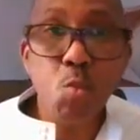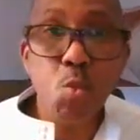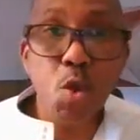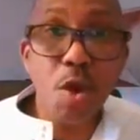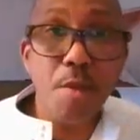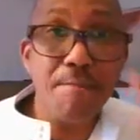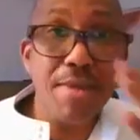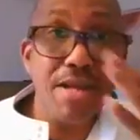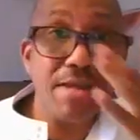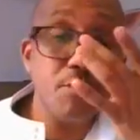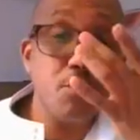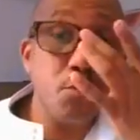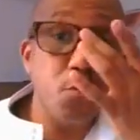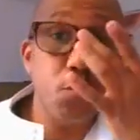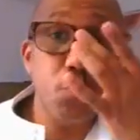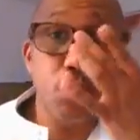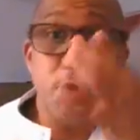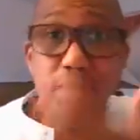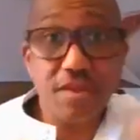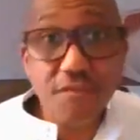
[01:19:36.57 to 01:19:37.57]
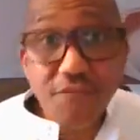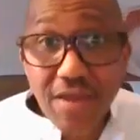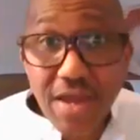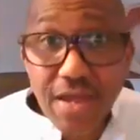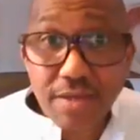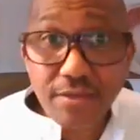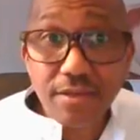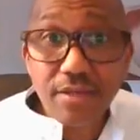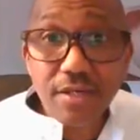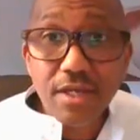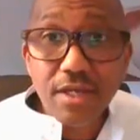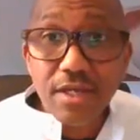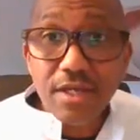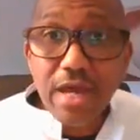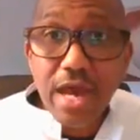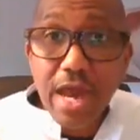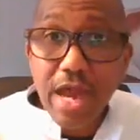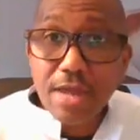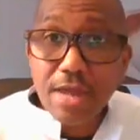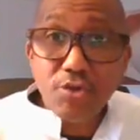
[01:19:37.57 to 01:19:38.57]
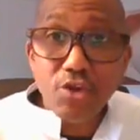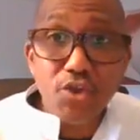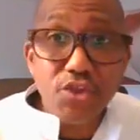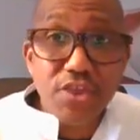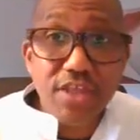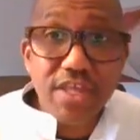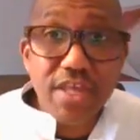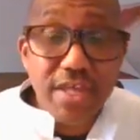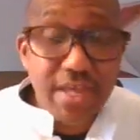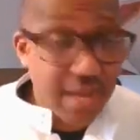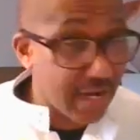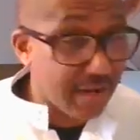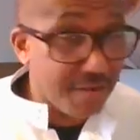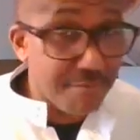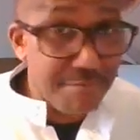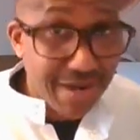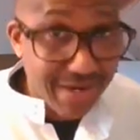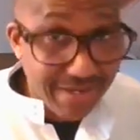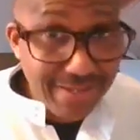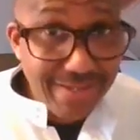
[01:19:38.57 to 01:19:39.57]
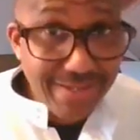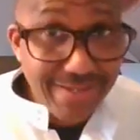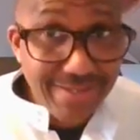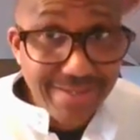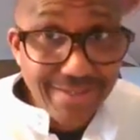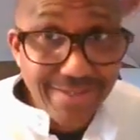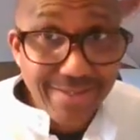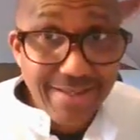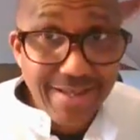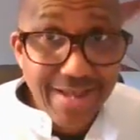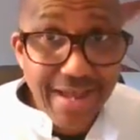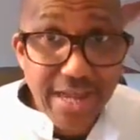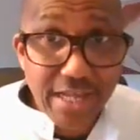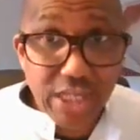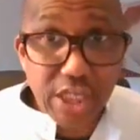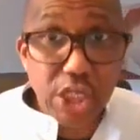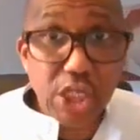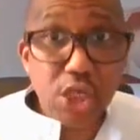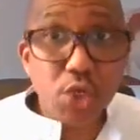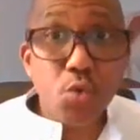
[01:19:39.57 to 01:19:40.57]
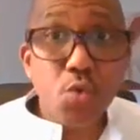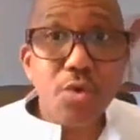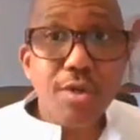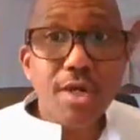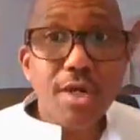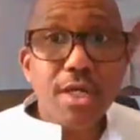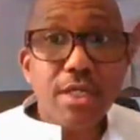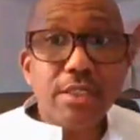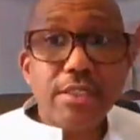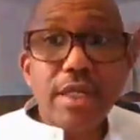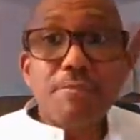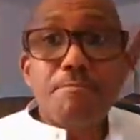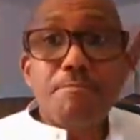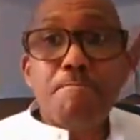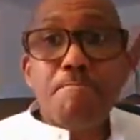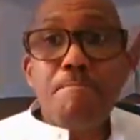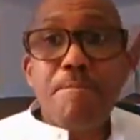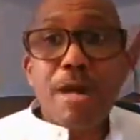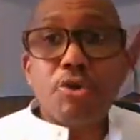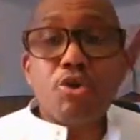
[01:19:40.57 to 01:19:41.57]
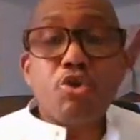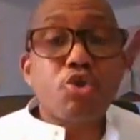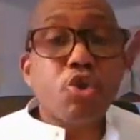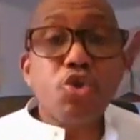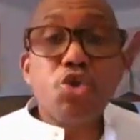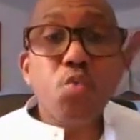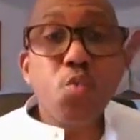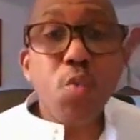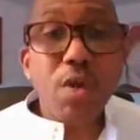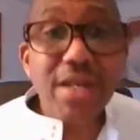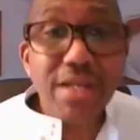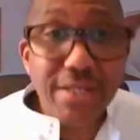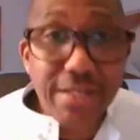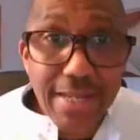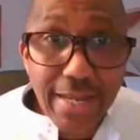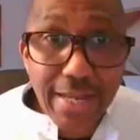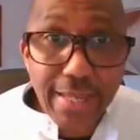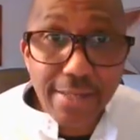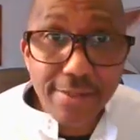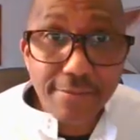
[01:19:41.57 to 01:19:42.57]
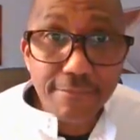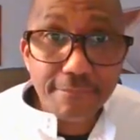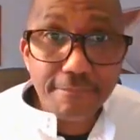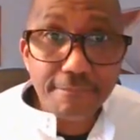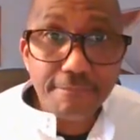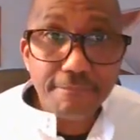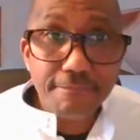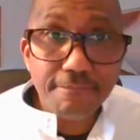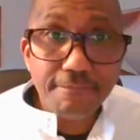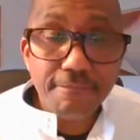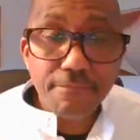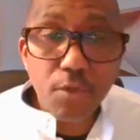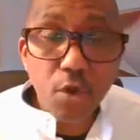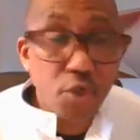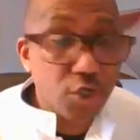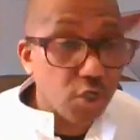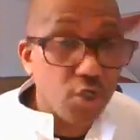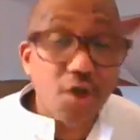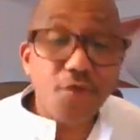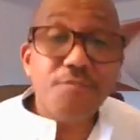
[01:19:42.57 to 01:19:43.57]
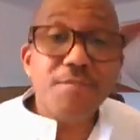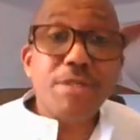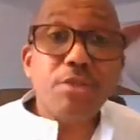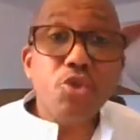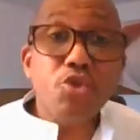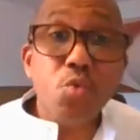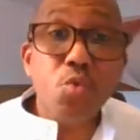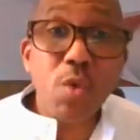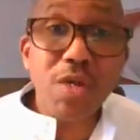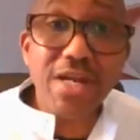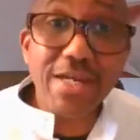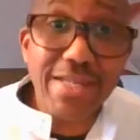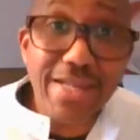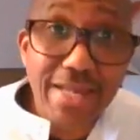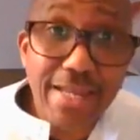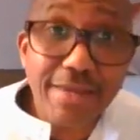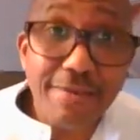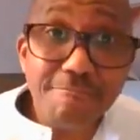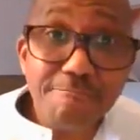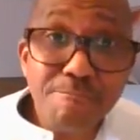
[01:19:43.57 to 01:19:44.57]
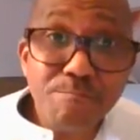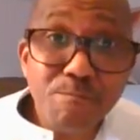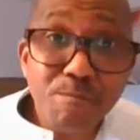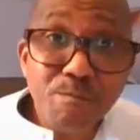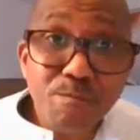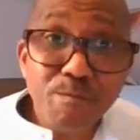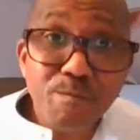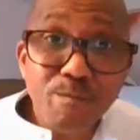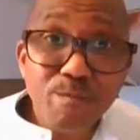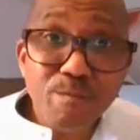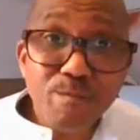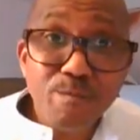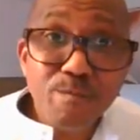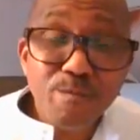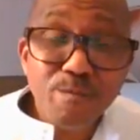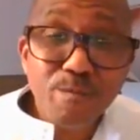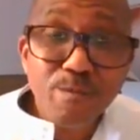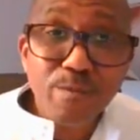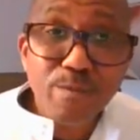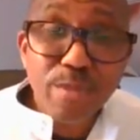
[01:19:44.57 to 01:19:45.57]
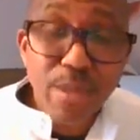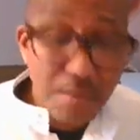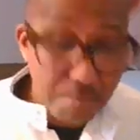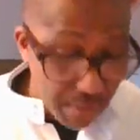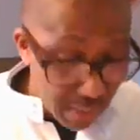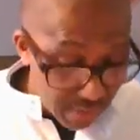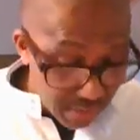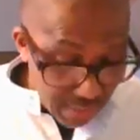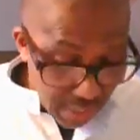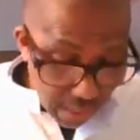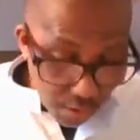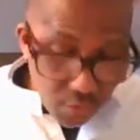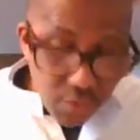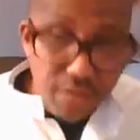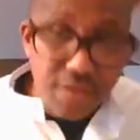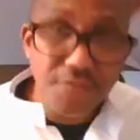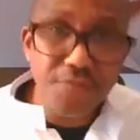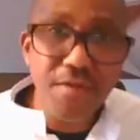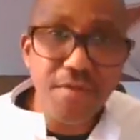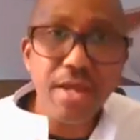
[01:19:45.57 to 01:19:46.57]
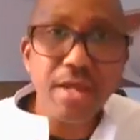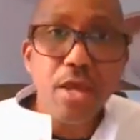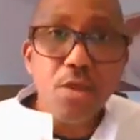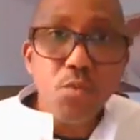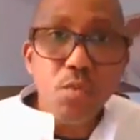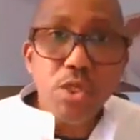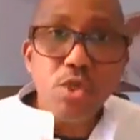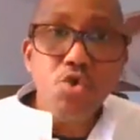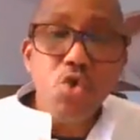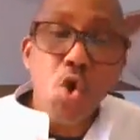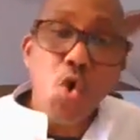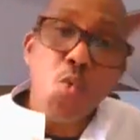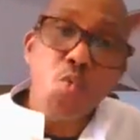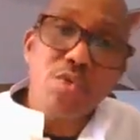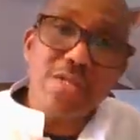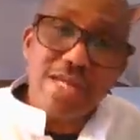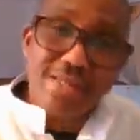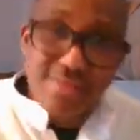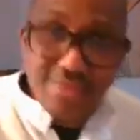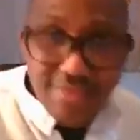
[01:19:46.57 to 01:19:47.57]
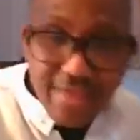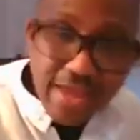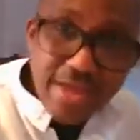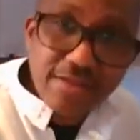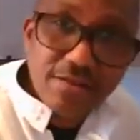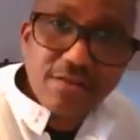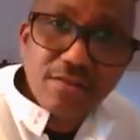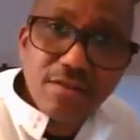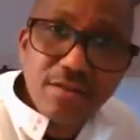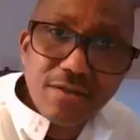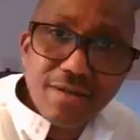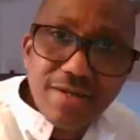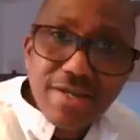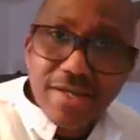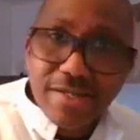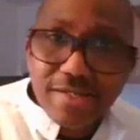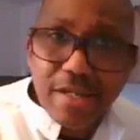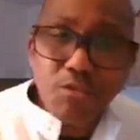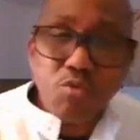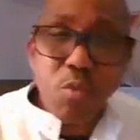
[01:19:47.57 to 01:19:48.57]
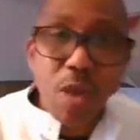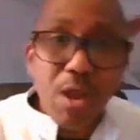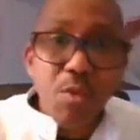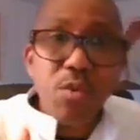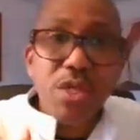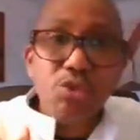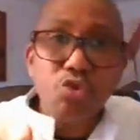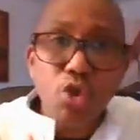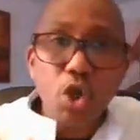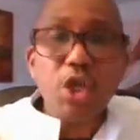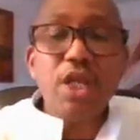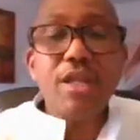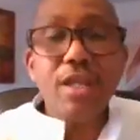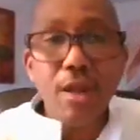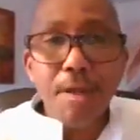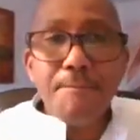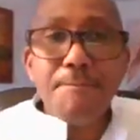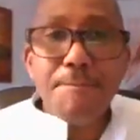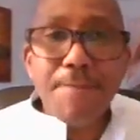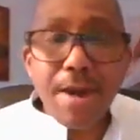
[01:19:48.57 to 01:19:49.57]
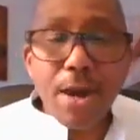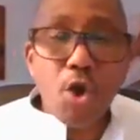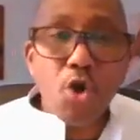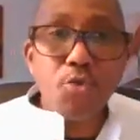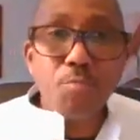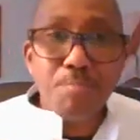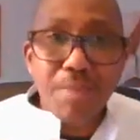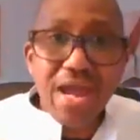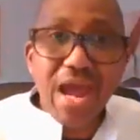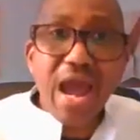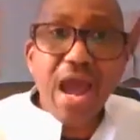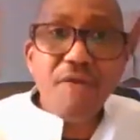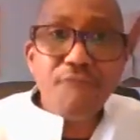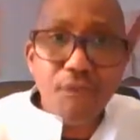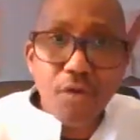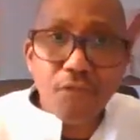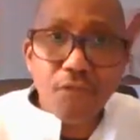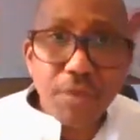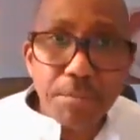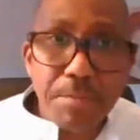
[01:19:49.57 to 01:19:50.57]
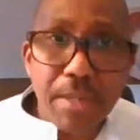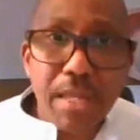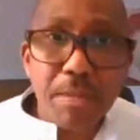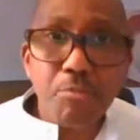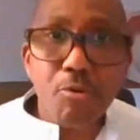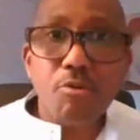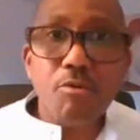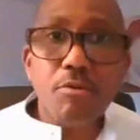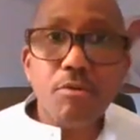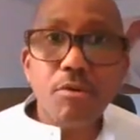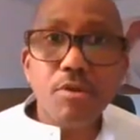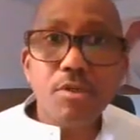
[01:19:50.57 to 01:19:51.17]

I mean, it's a fact. I don't see anybody argue that Barrow doesn't want a delay, or the government doesn't want a delay. I mean, now it's a fact. We know that side. That's why we're talking on behalf of the people,